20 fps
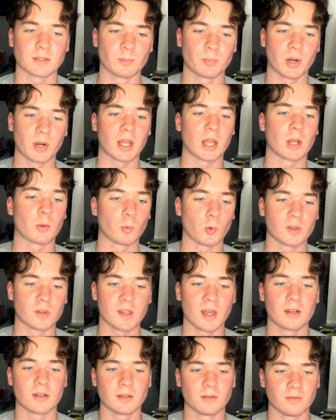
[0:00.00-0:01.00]
bringing Wood
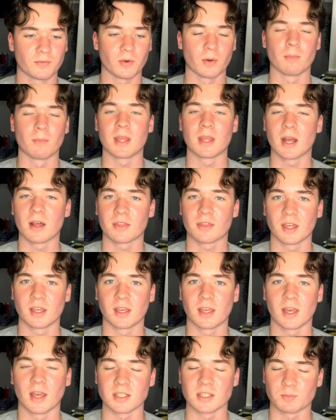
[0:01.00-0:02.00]
in, for me, I
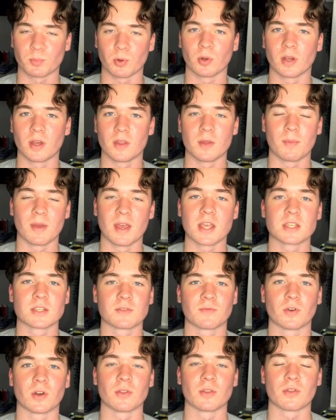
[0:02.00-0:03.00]
think is probably the
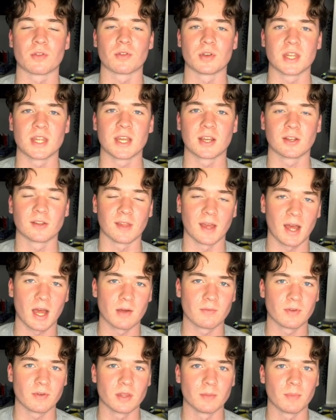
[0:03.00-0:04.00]
best front three I could
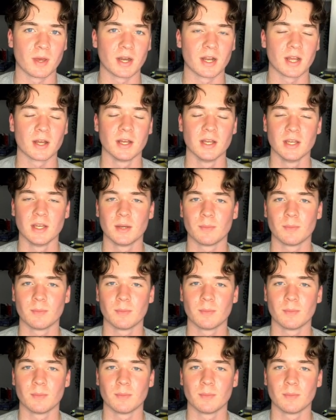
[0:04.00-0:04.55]
have at the minute.